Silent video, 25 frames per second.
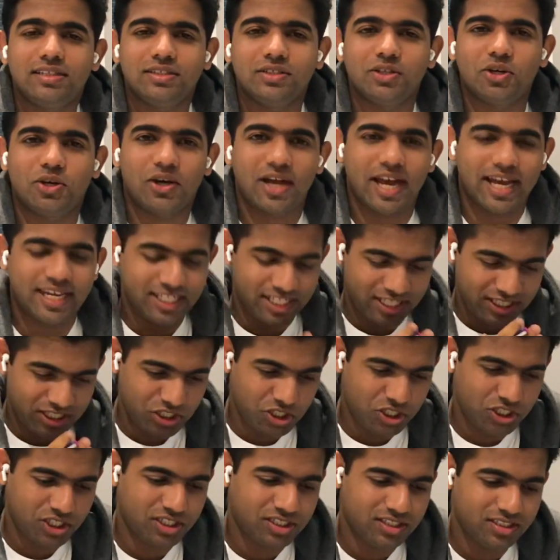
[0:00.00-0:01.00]
your
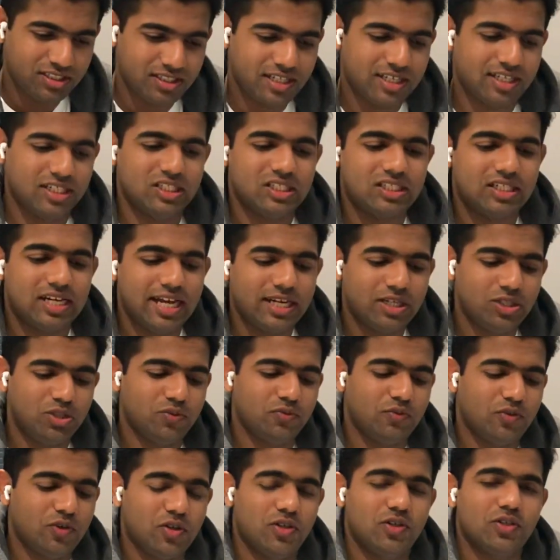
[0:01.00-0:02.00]
attention and try to
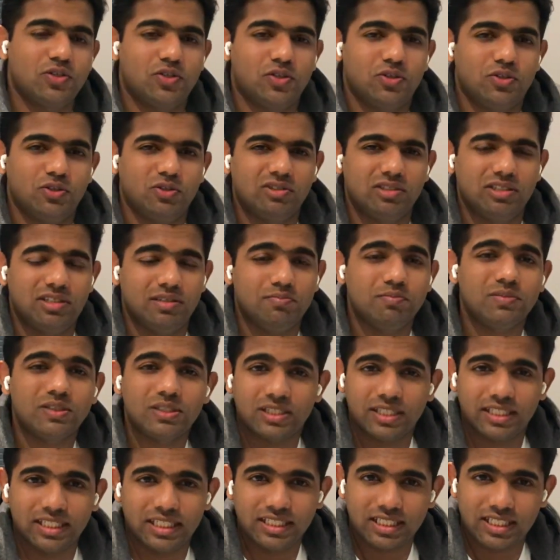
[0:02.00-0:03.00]
focus on those
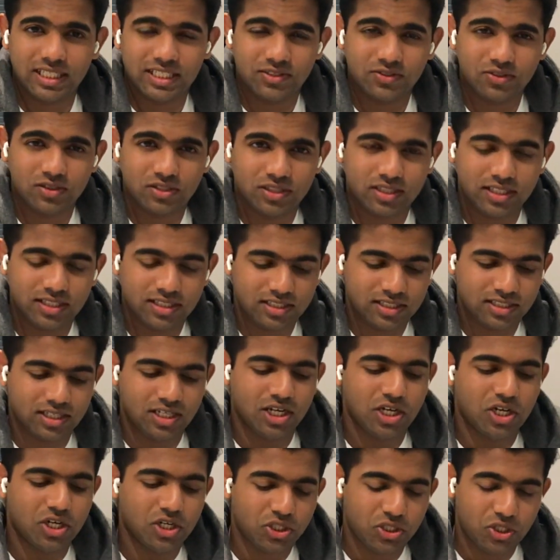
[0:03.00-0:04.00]
important essay questions,
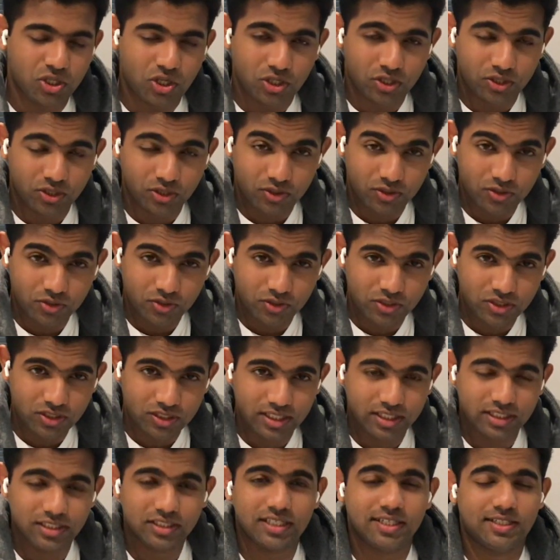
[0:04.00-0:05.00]
short note
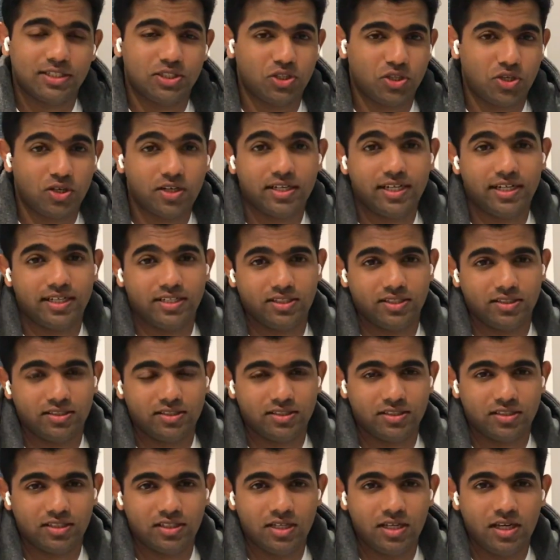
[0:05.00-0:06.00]
questions and short
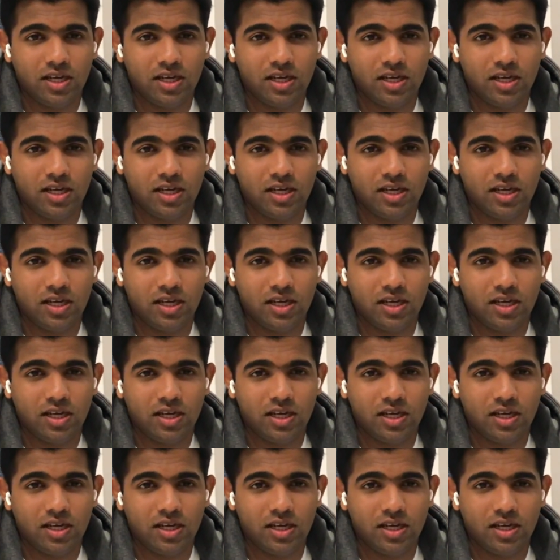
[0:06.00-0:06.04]
answers.